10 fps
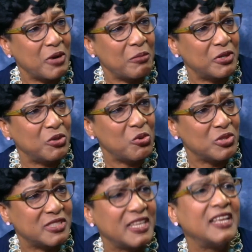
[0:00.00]
about the
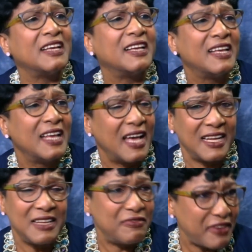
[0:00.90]
hosting
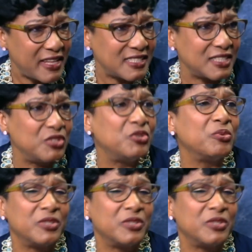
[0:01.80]
and events that you do and